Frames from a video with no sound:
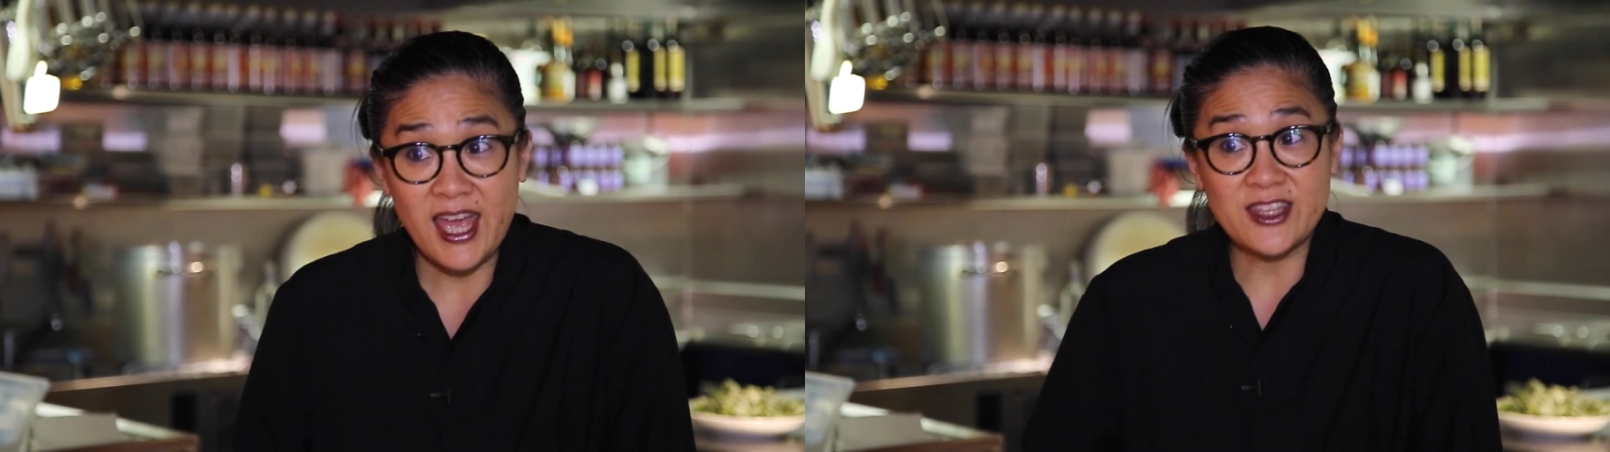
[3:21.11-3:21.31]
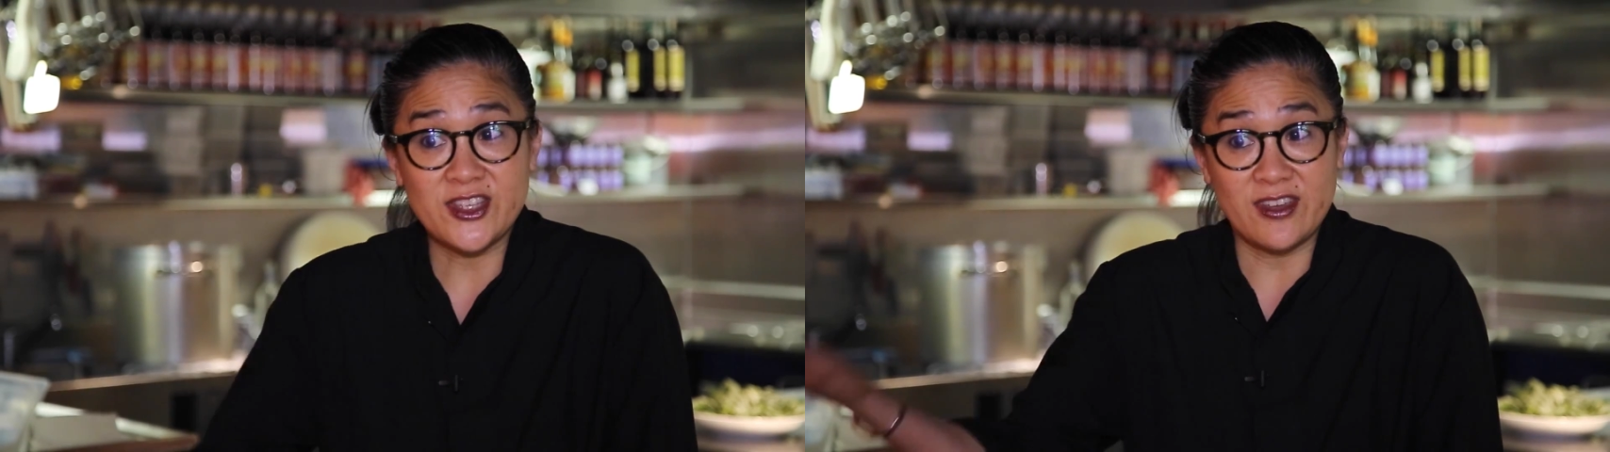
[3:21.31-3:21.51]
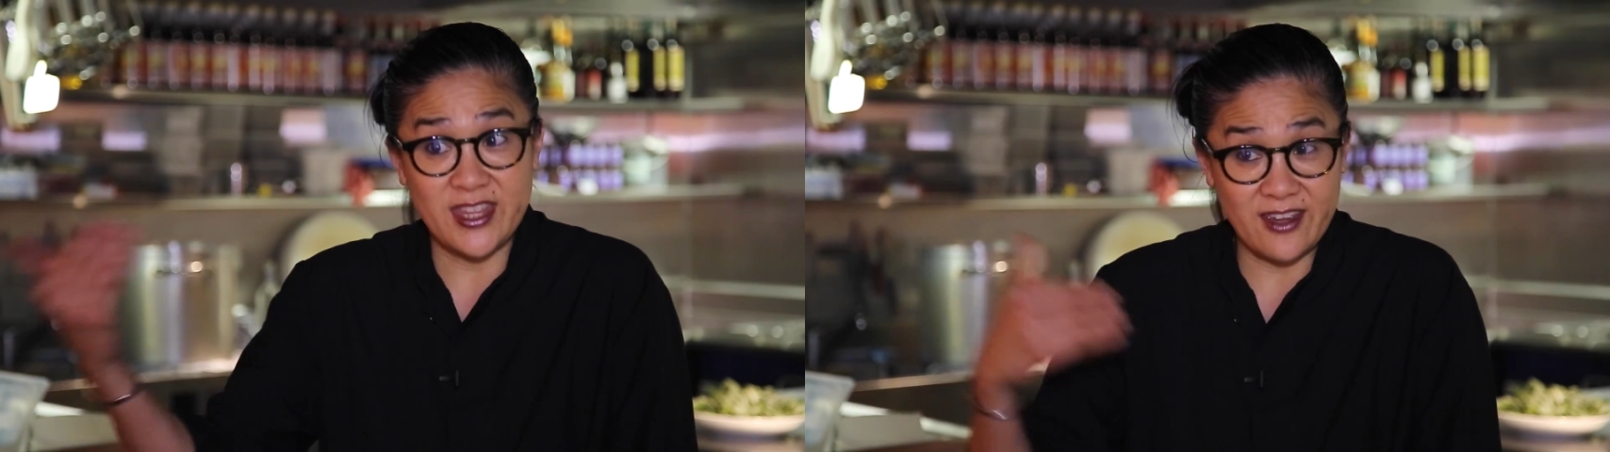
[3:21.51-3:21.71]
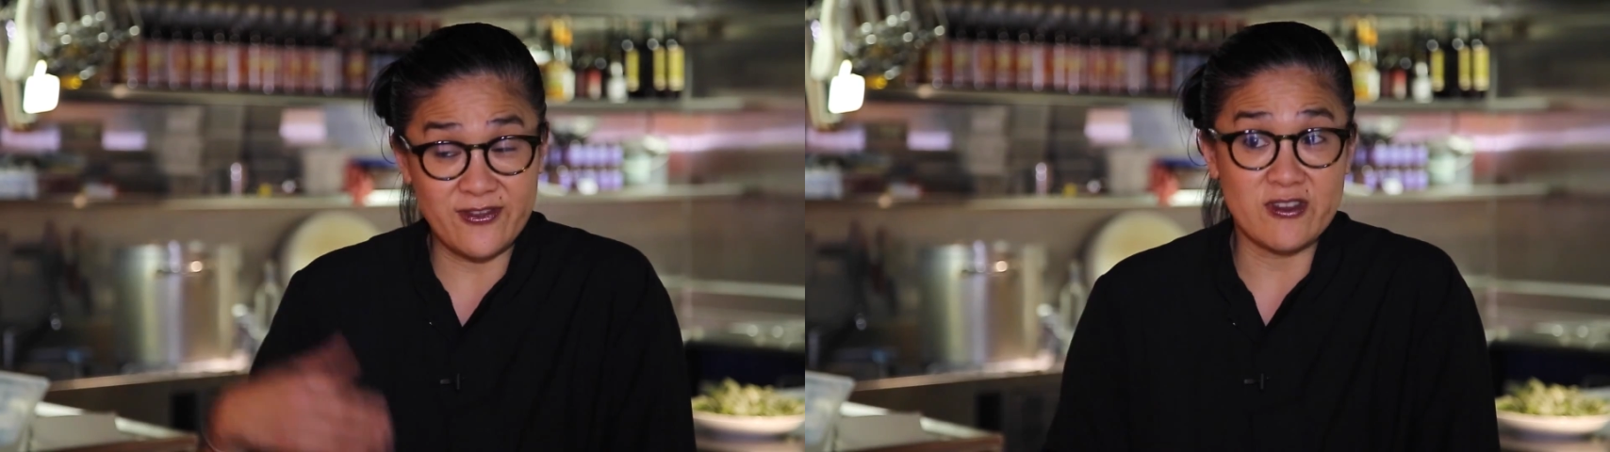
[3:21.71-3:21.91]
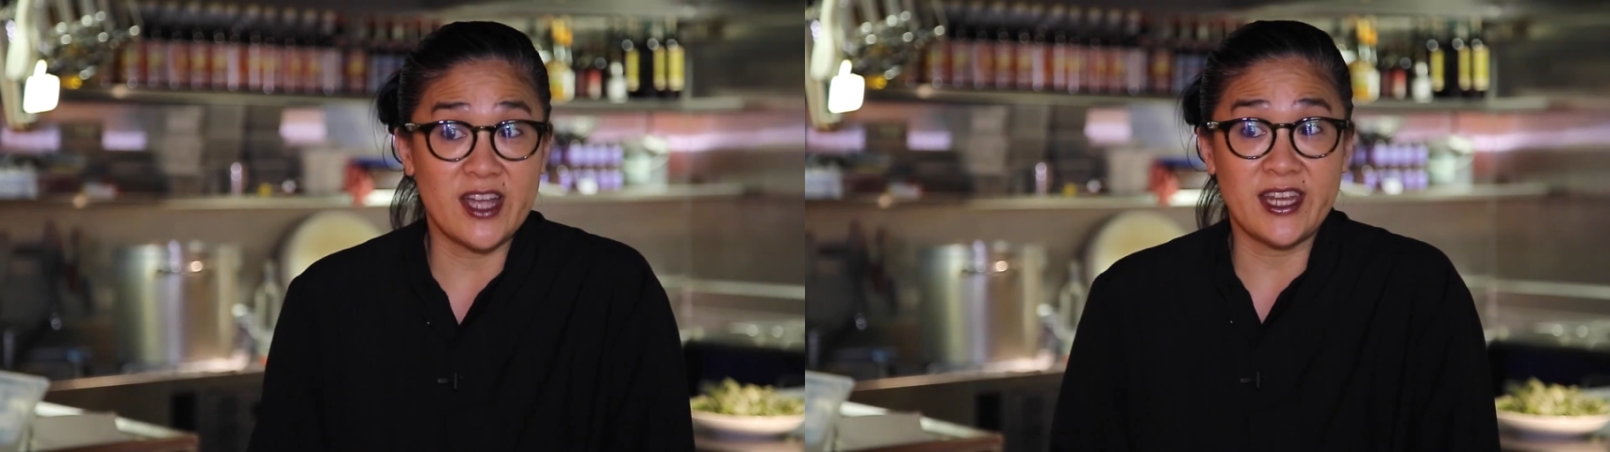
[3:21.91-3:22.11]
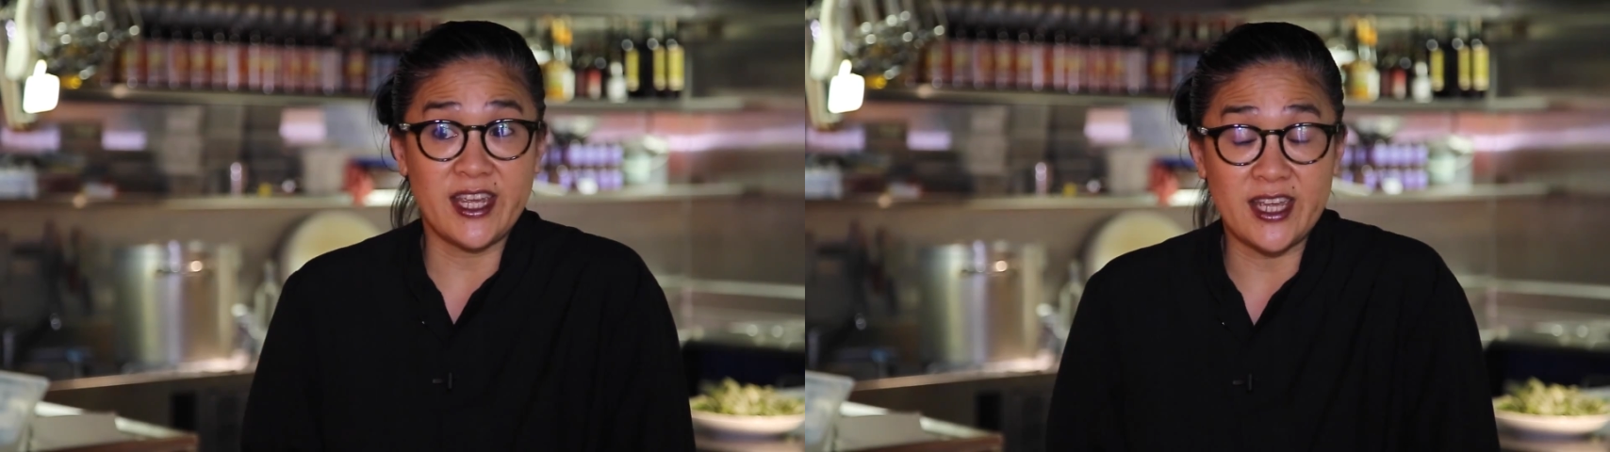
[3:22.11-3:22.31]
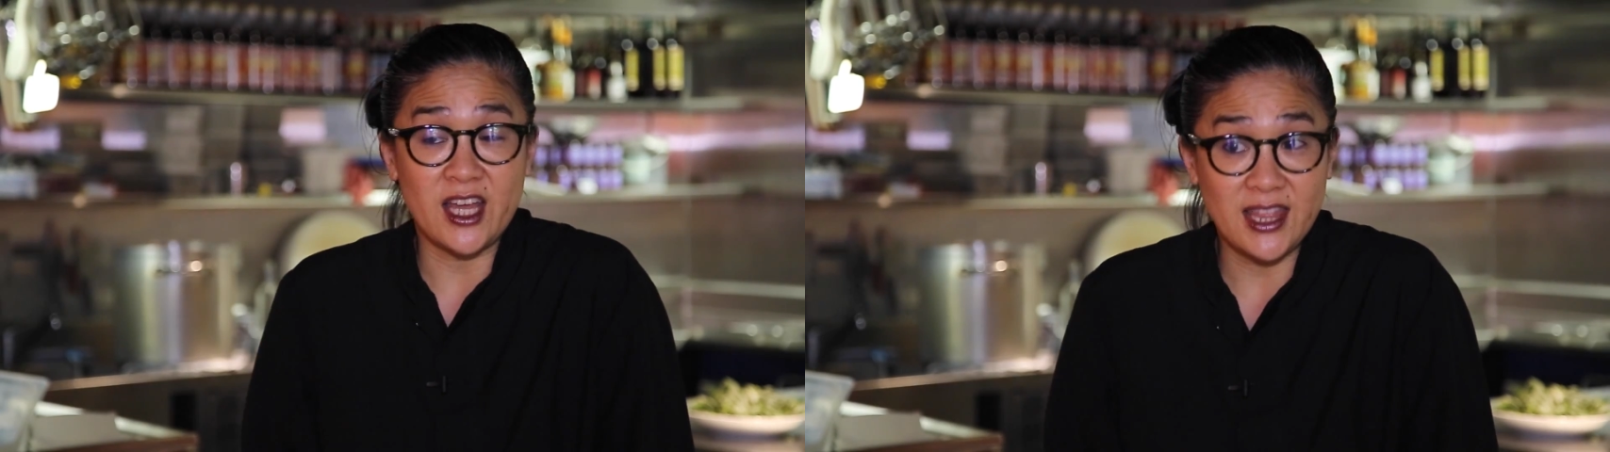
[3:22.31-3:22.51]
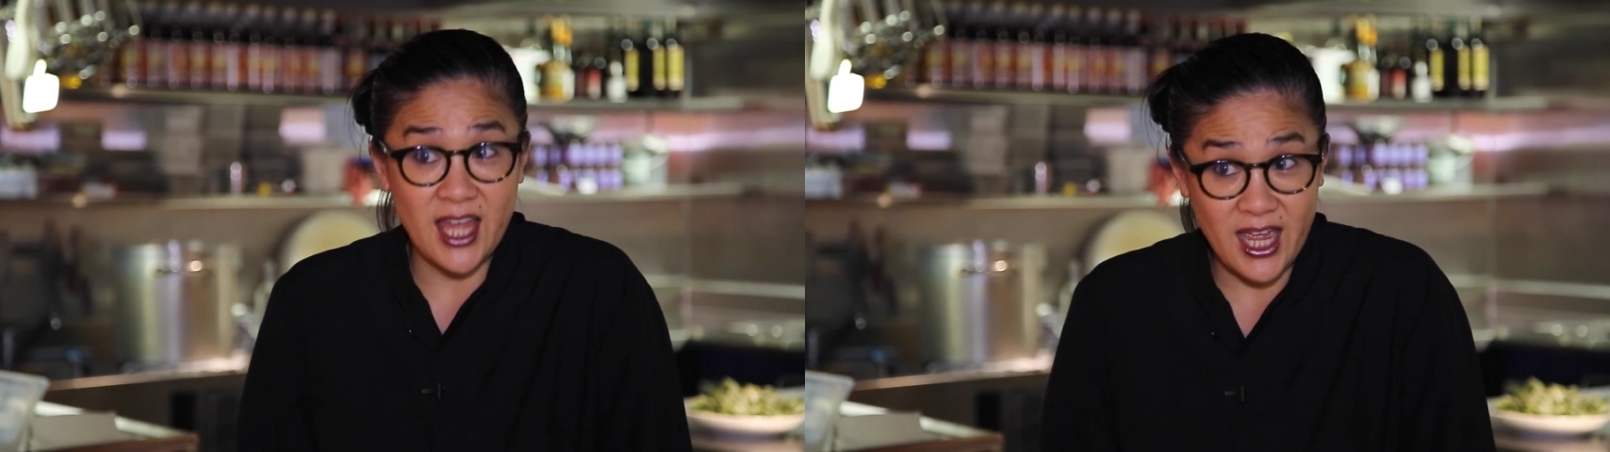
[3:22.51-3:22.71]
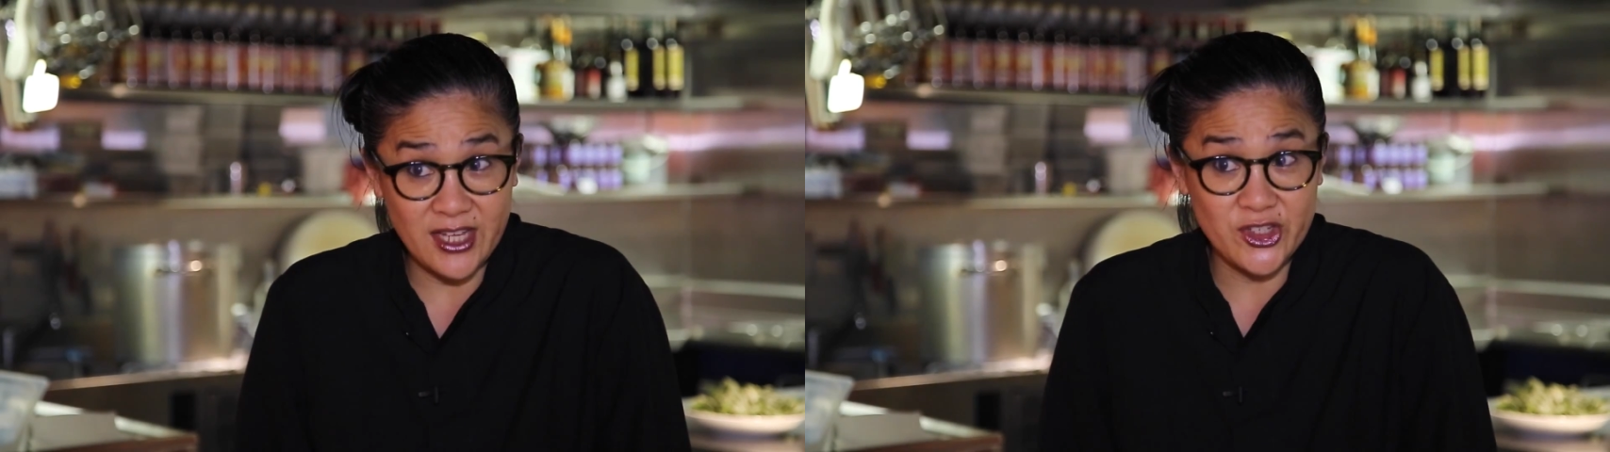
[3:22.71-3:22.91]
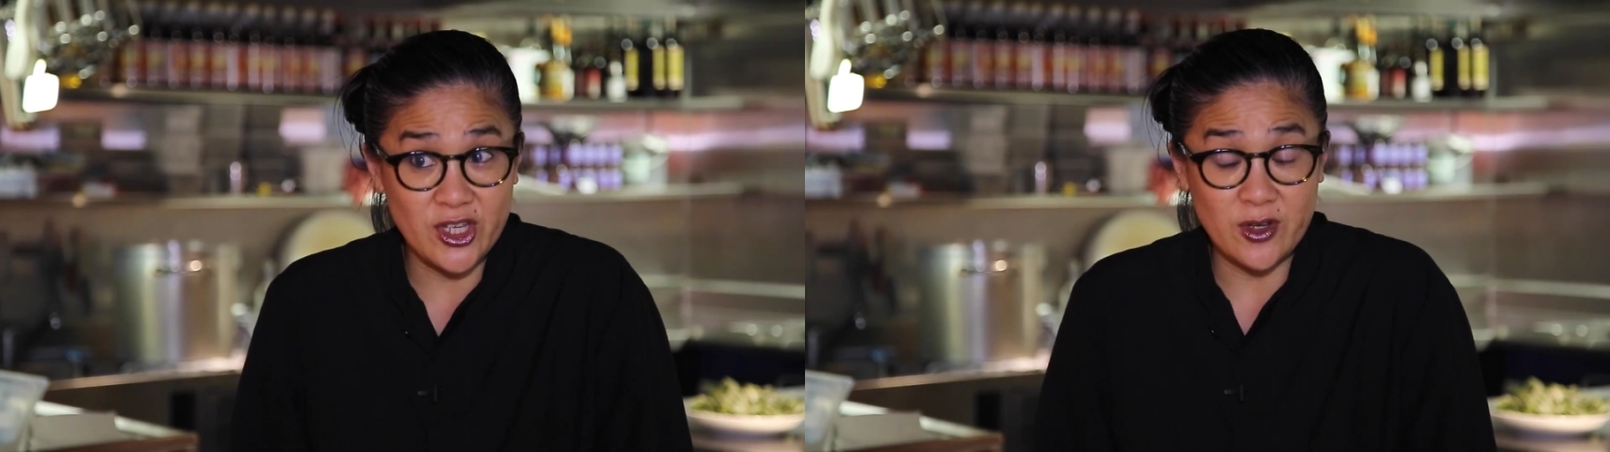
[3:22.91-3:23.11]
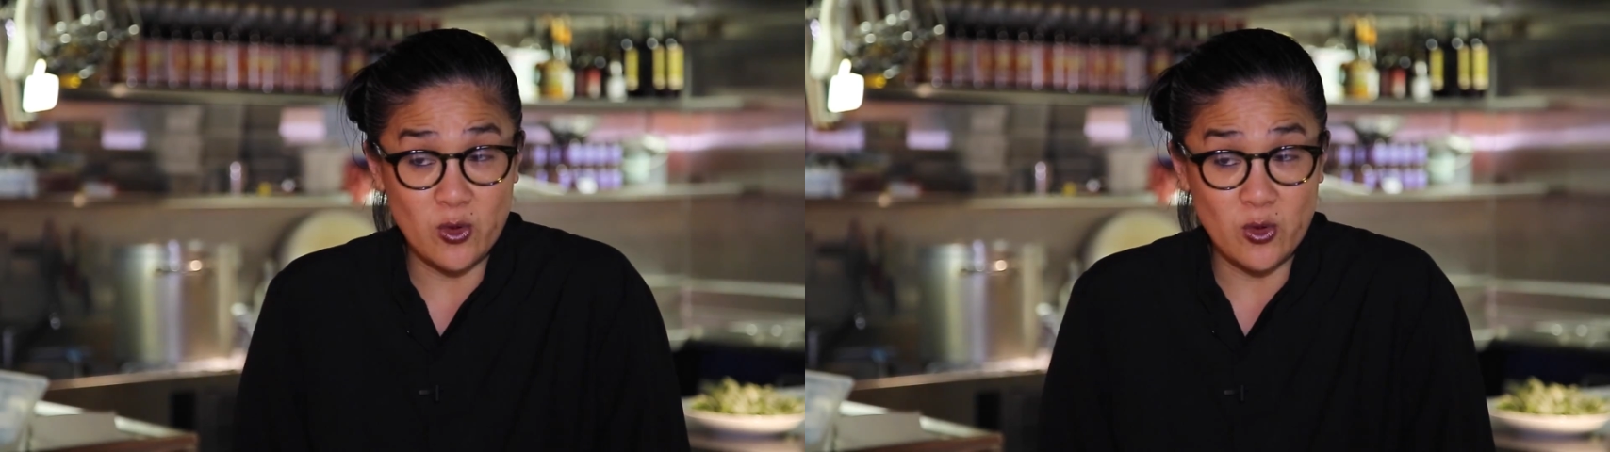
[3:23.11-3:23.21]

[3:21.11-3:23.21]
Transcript: and so therefore I need a large